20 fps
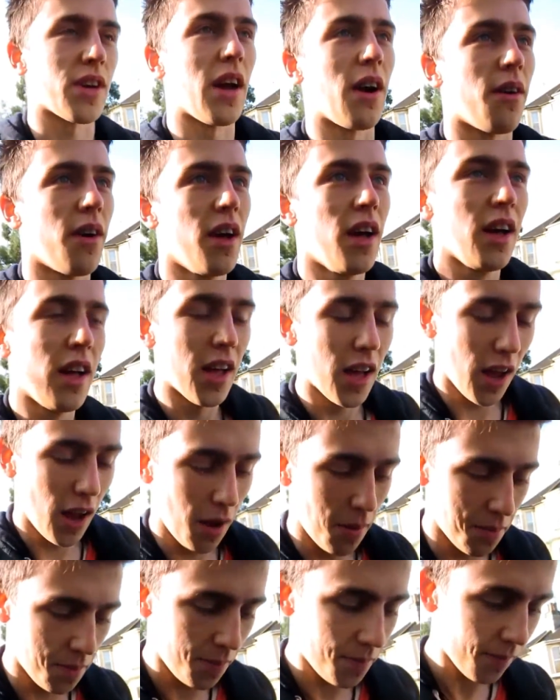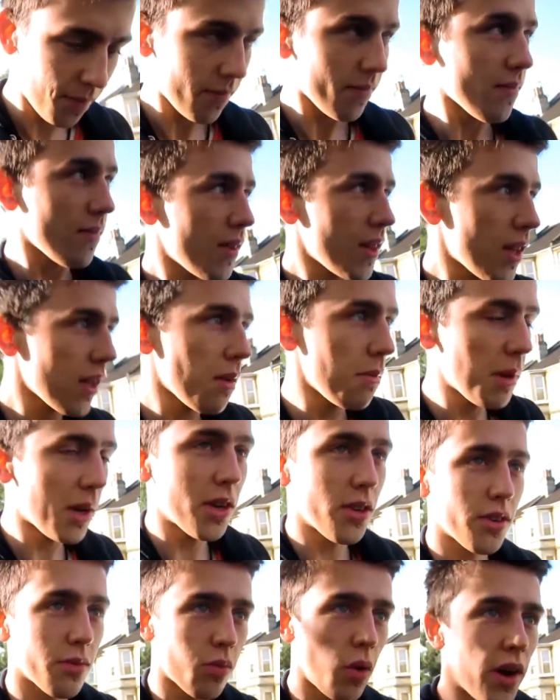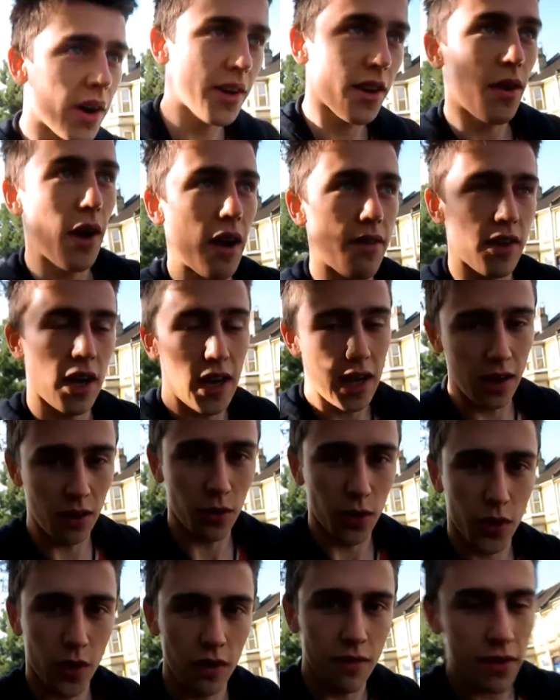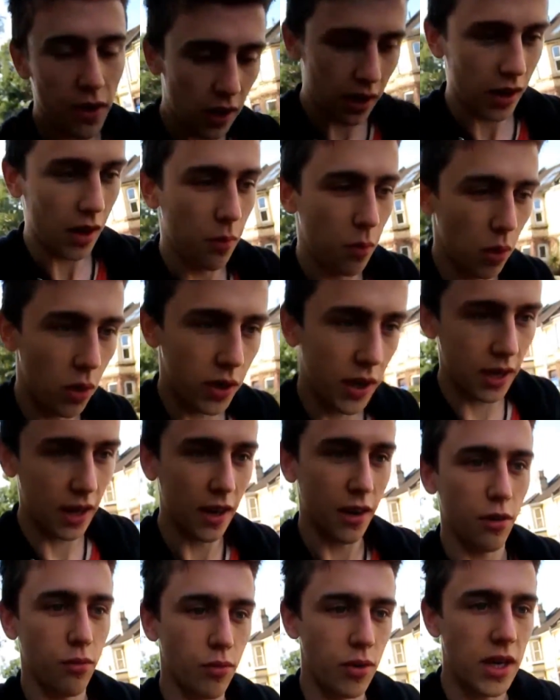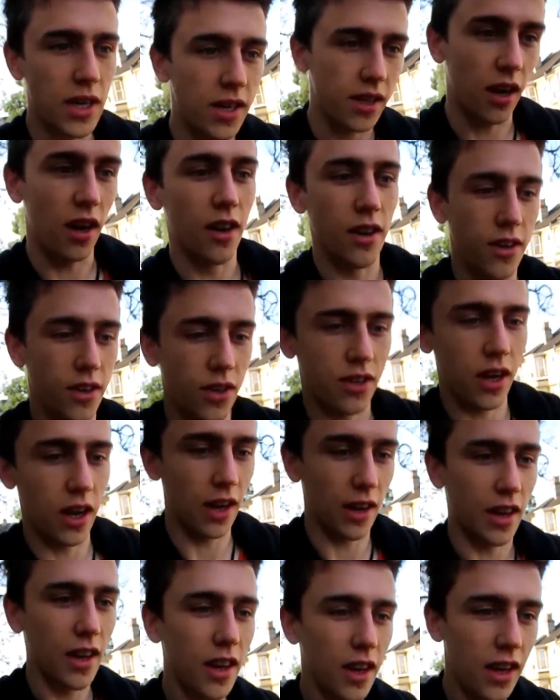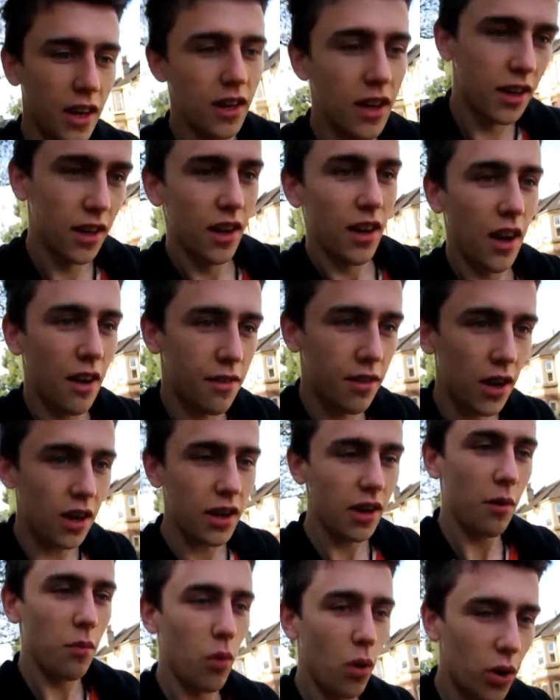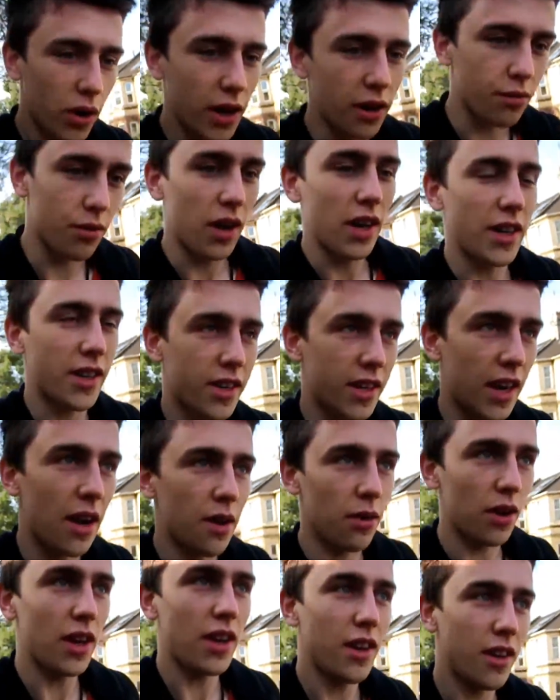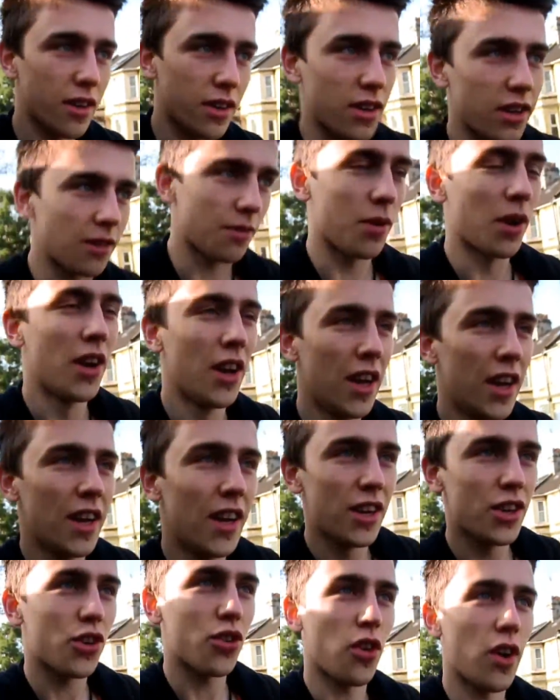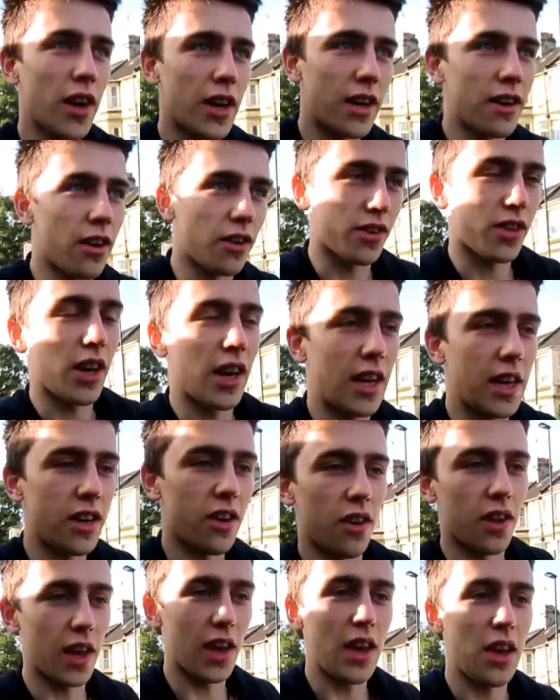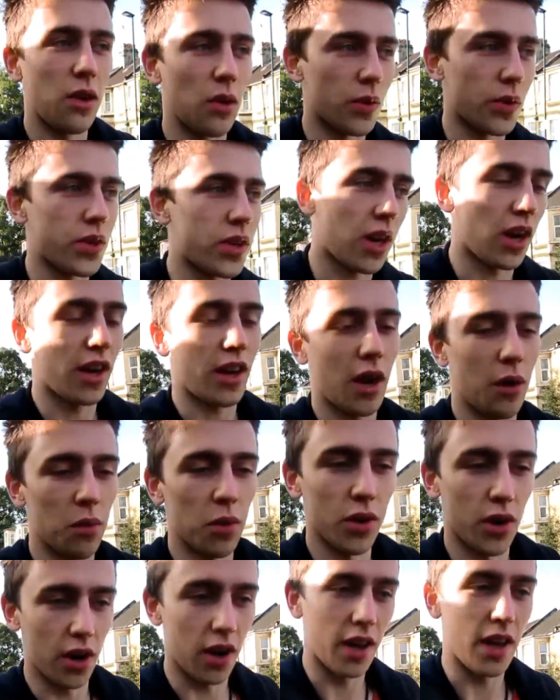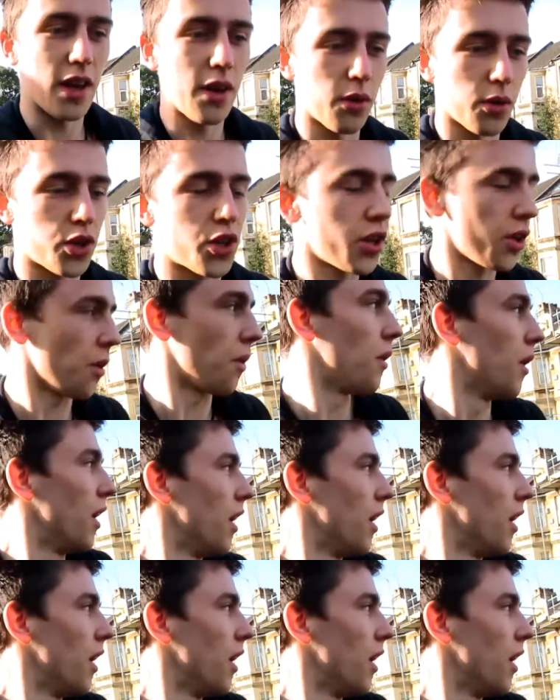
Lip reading: now. Because one, I don't have a heel, so I feel like I'm walking like a retard, just like, I feel like I'm walking really stoutly because I'm trying not to lean on the heels like I would on a heel shoe.